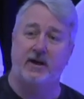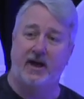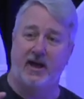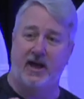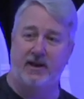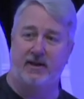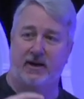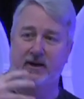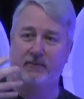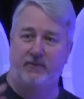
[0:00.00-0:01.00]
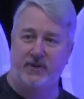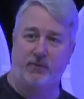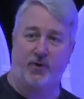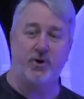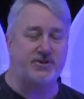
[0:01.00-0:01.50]
and uh, you know,
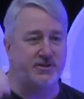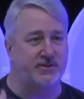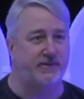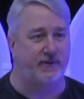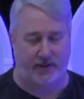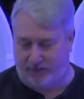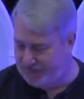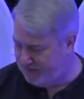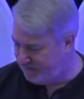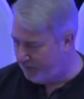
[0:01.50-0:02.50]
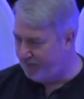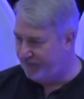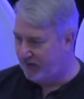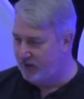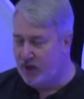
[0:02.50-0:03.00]
versions of, uh, of this type
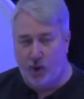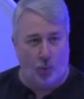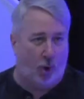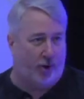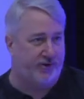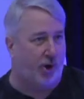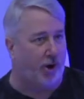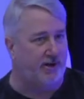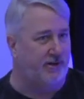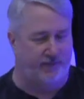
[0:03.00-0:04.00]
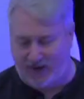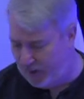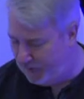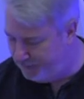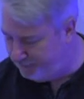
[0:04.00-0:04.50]
of a uh, walled garden
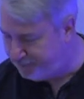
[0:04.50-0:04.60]
environment.